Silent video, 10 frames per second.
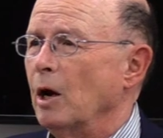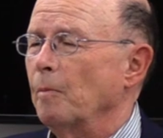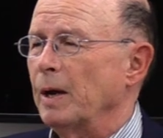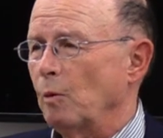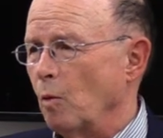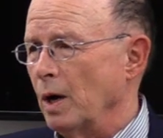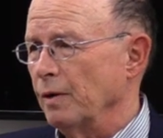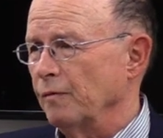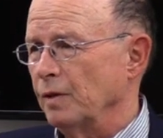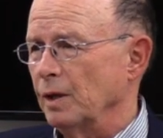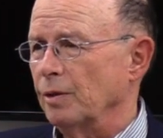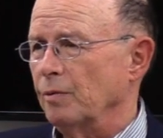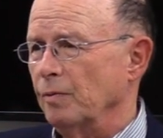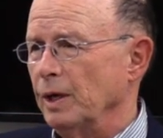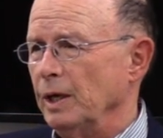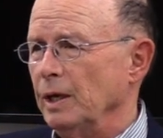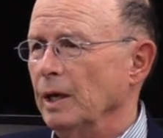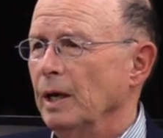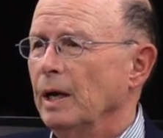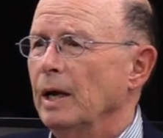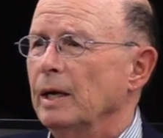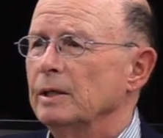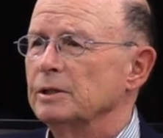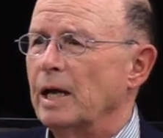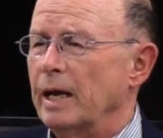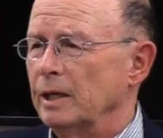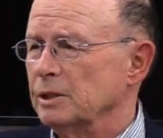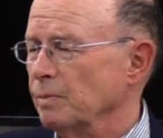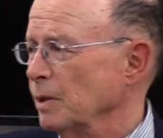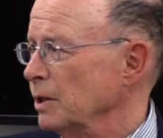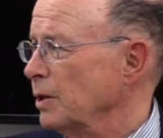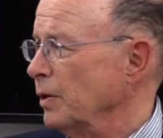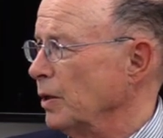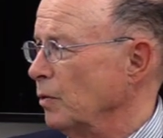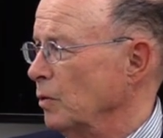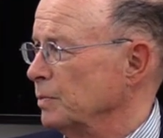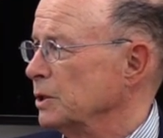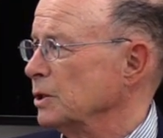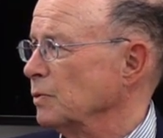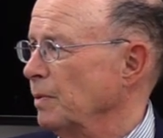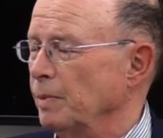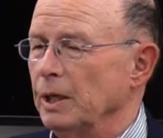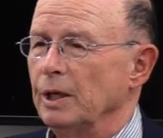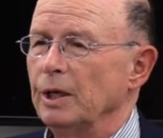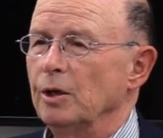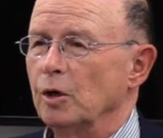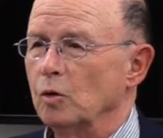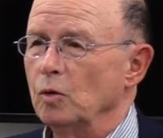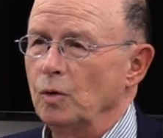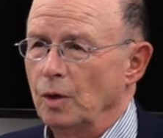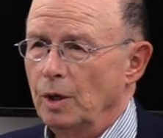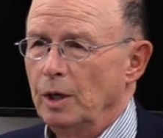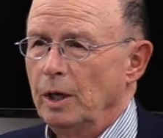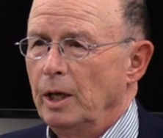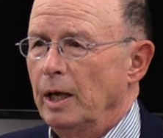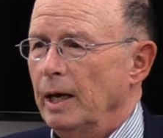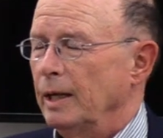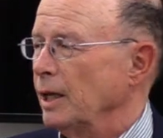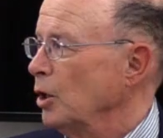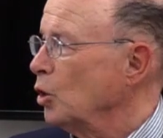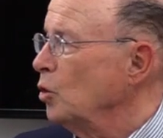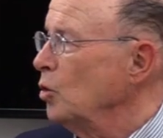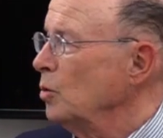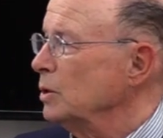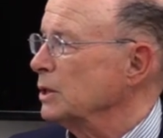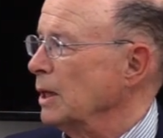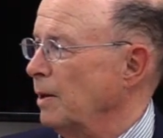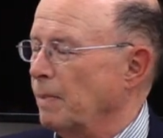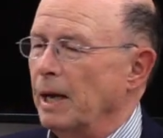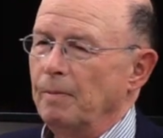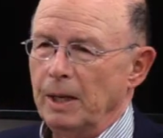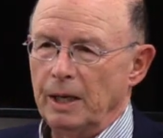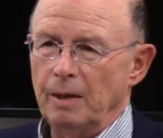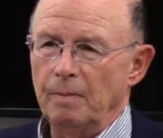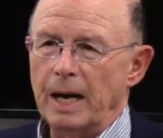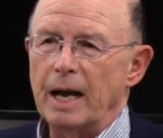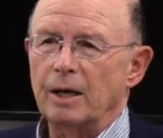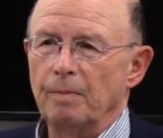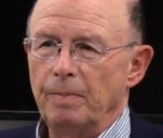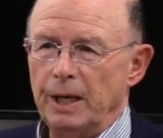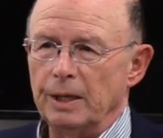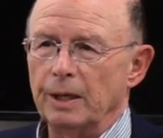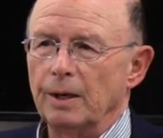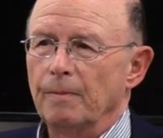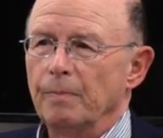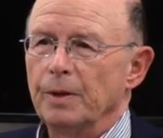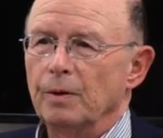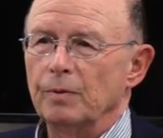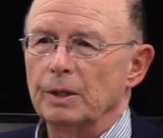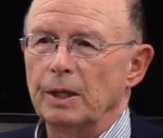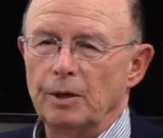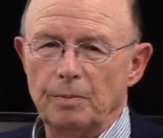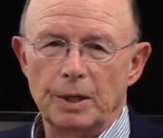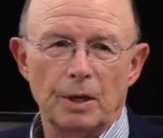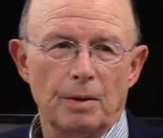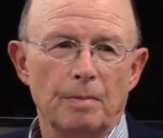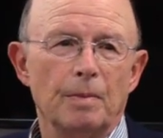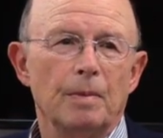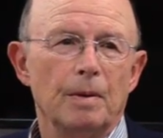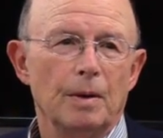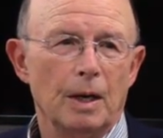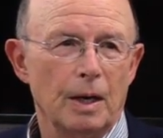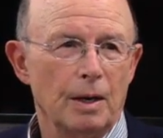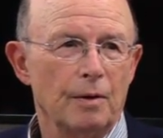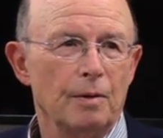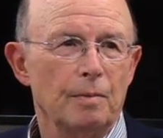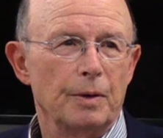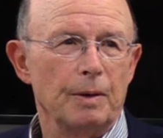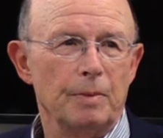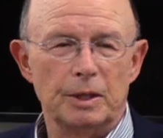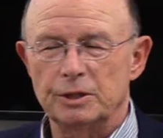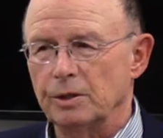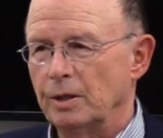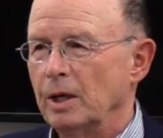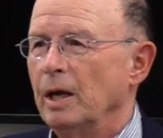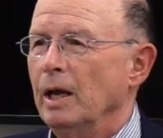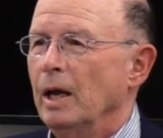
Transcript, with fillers: out by one of the three Zionist military groups, this one being the Irgun. And the Irgun was led by a man named Menachem Begin, who would later become uh, prime minister.